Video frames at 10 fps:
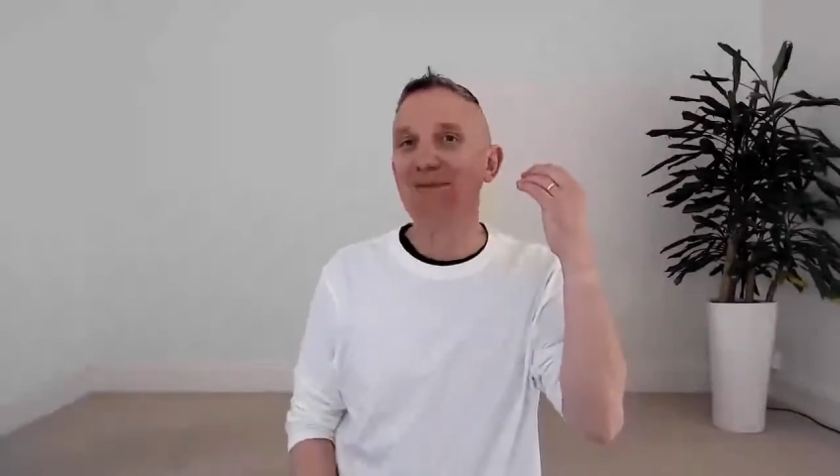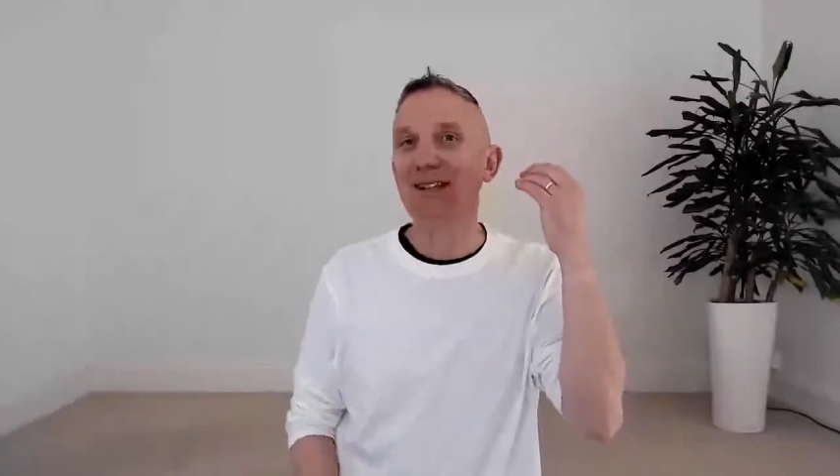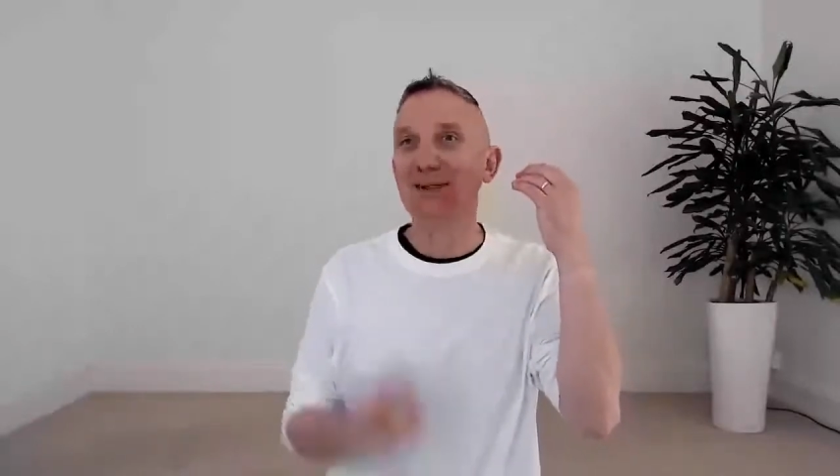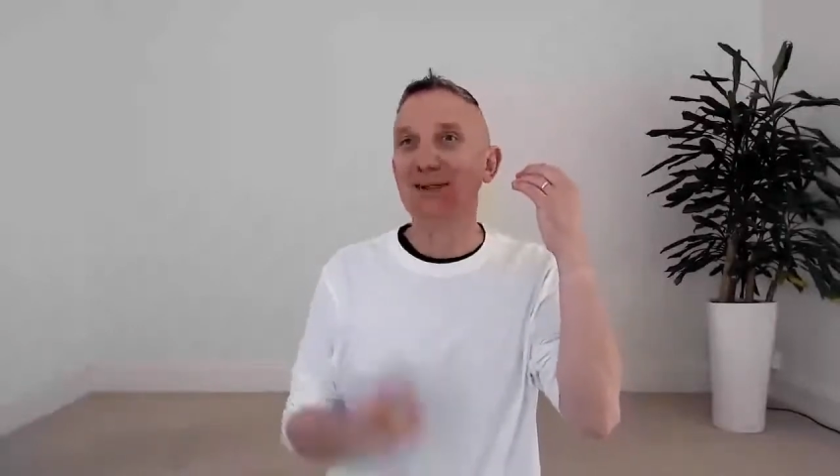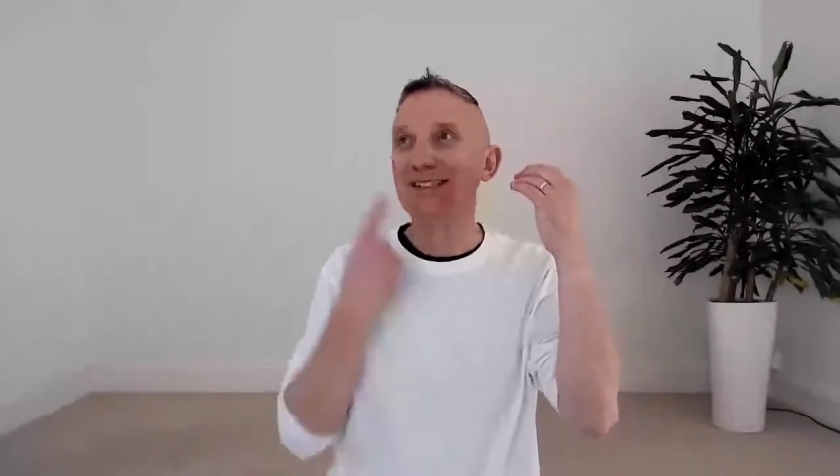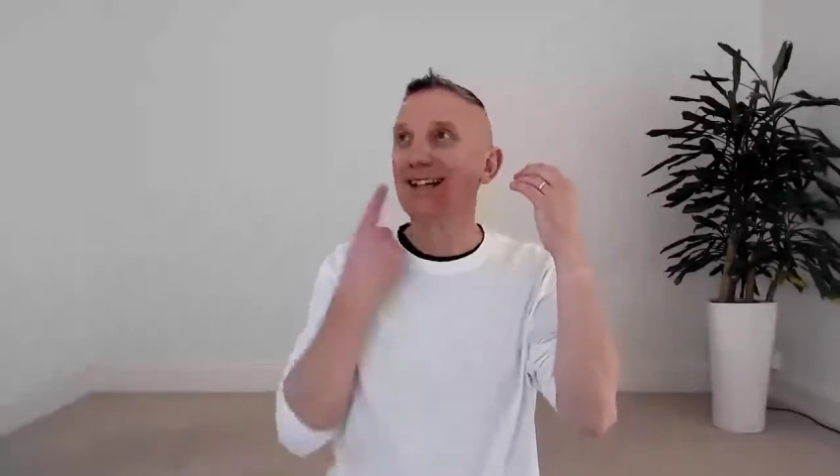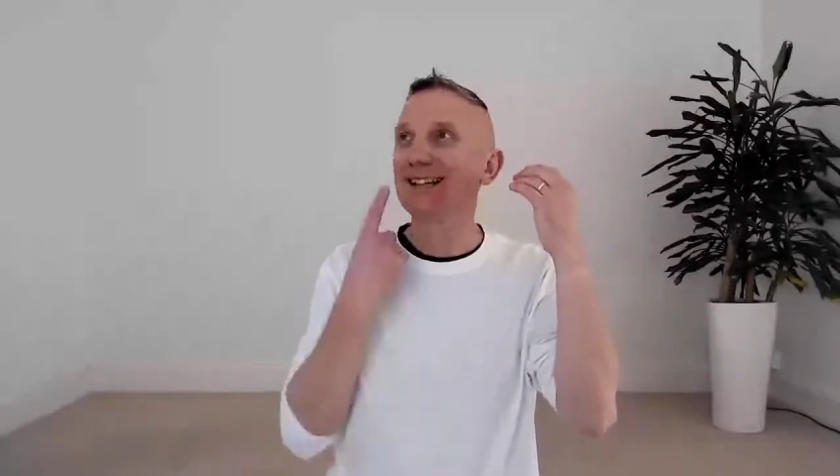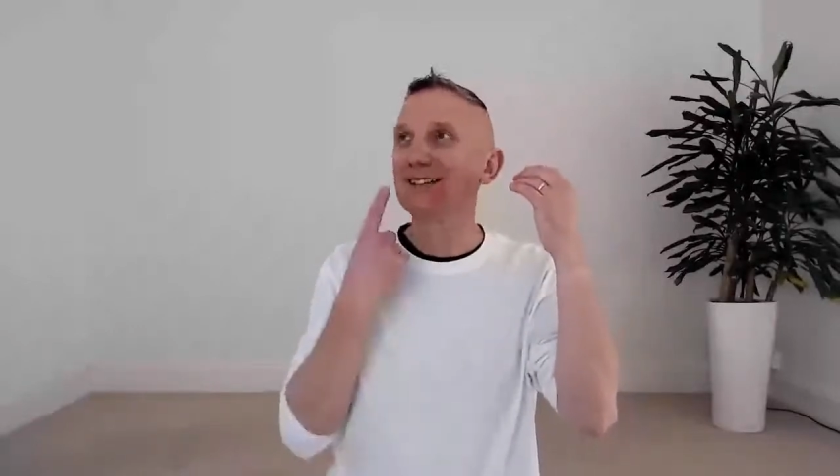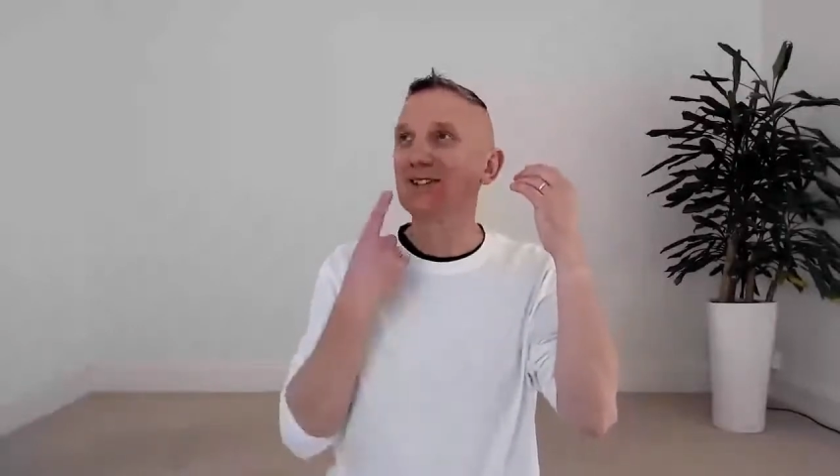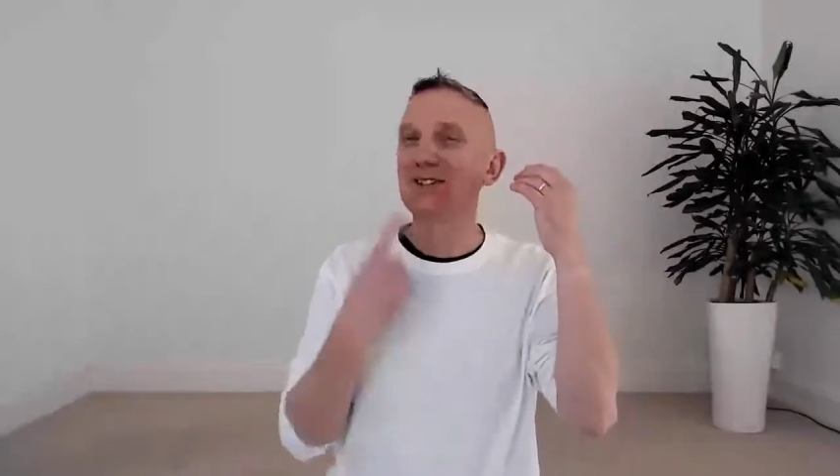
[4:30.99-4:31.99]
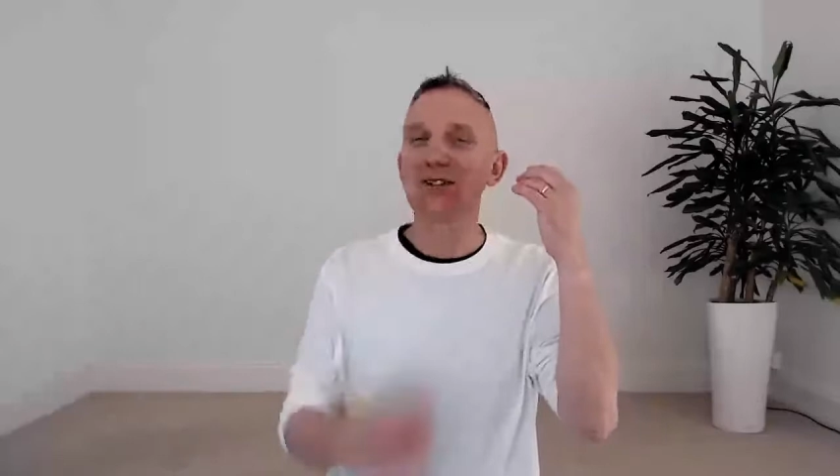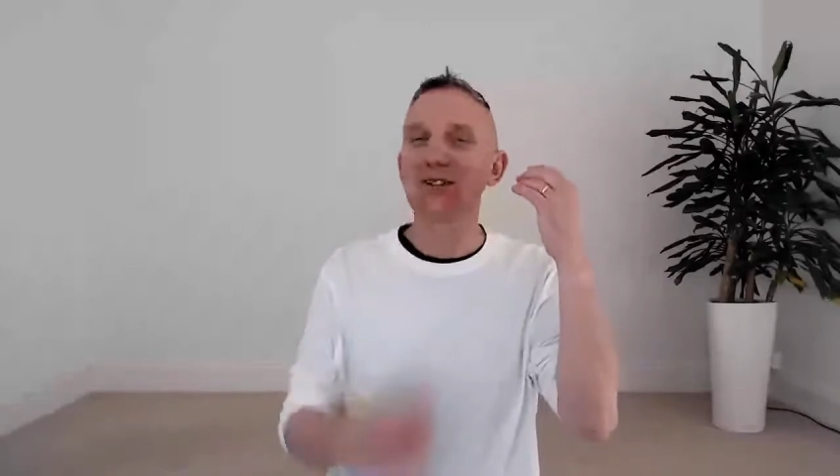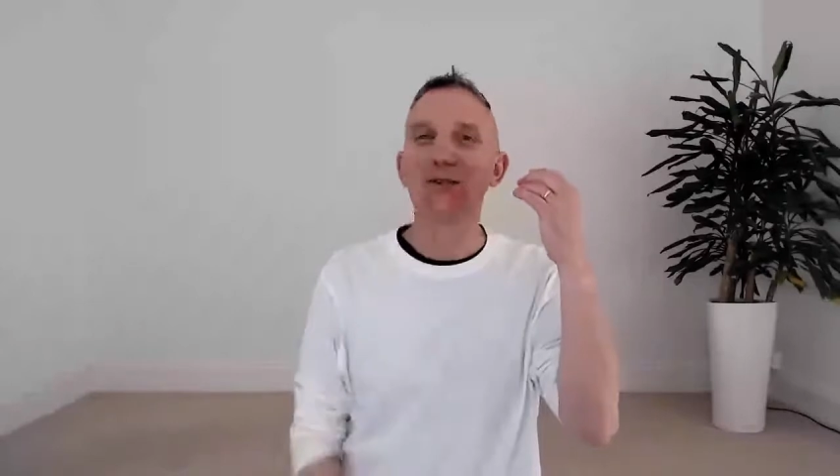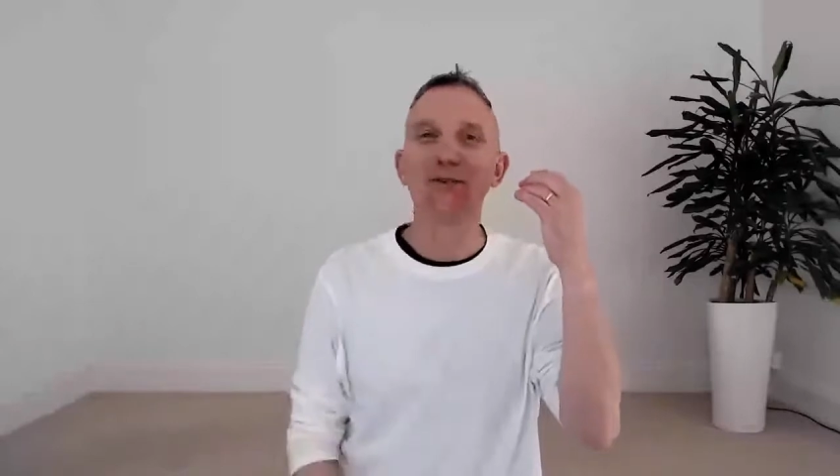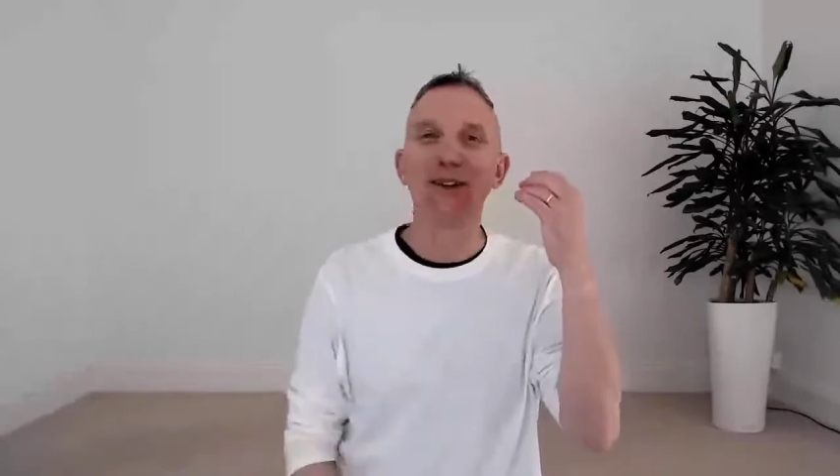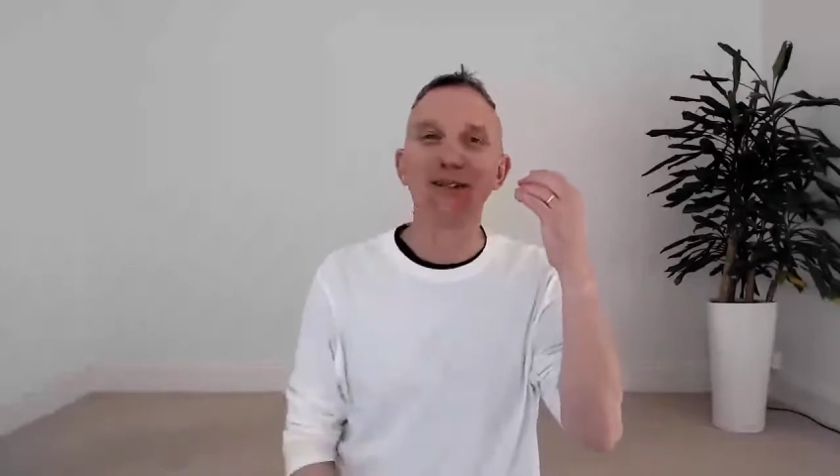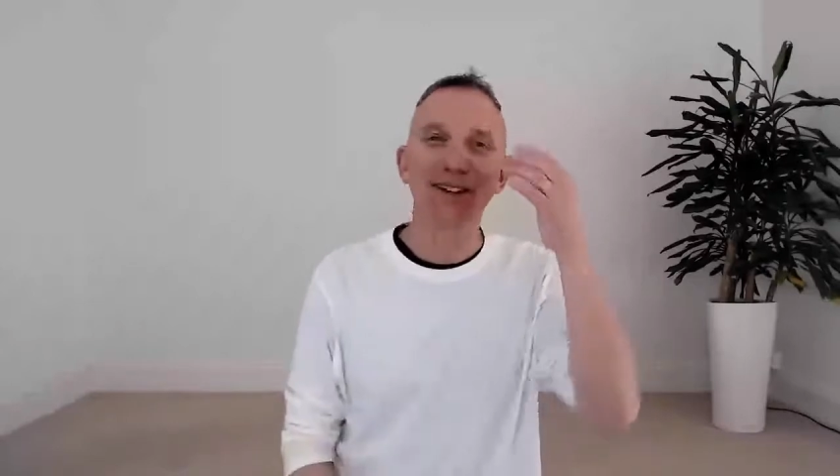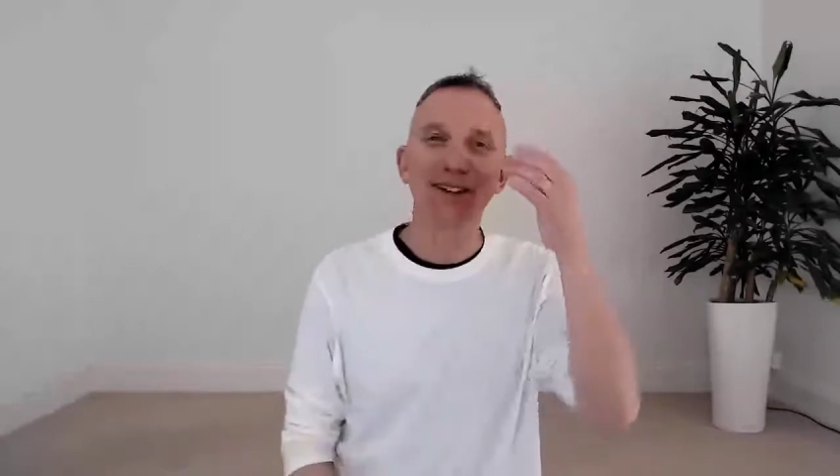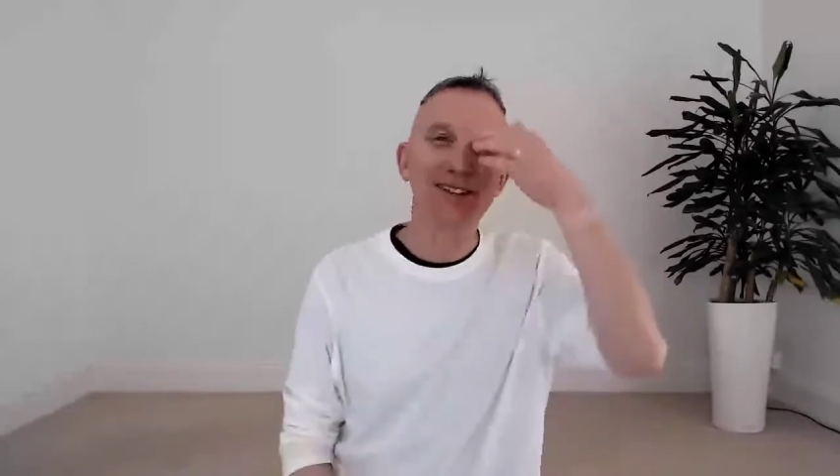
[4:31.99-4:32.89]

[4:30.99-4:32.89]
because my tongue is on the top of my mouth,